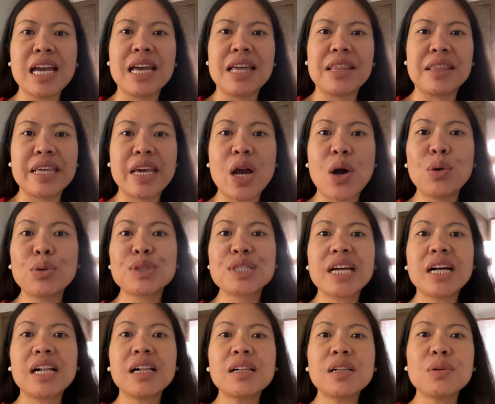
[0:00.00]
the
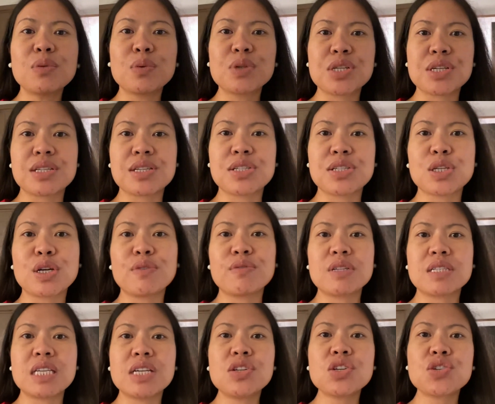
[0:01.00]
hotel, which is a
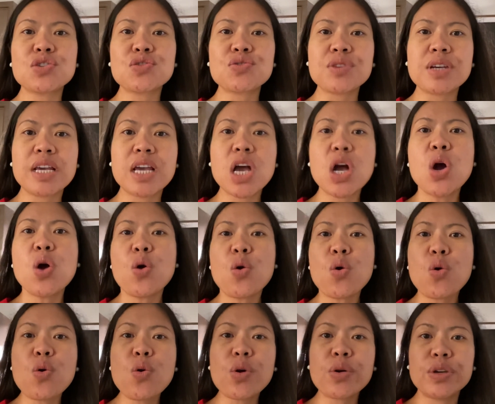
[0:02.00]
service industry,
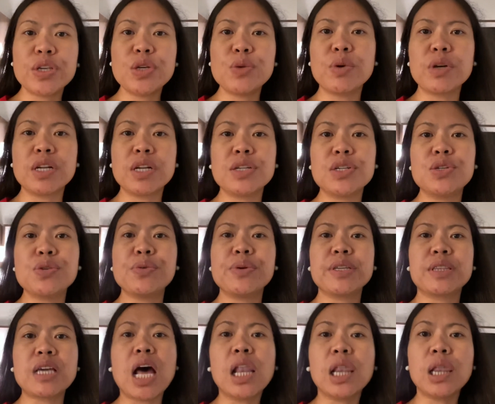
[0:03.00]
or you want to do
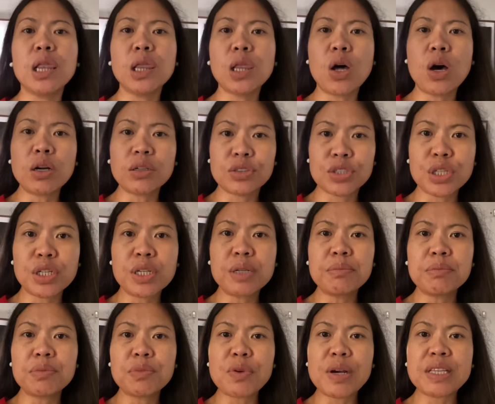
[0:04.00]
it
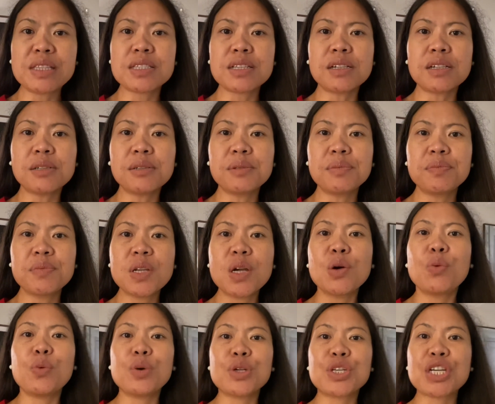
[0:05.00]
long-term rental,
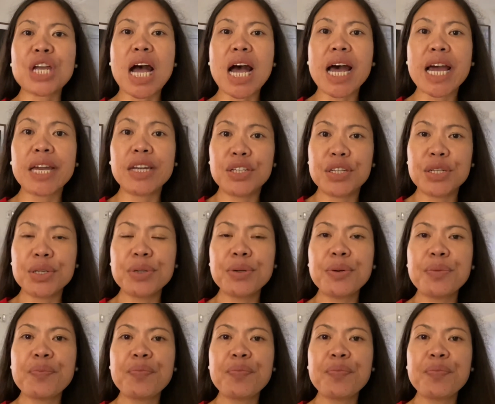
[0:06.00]
which I do.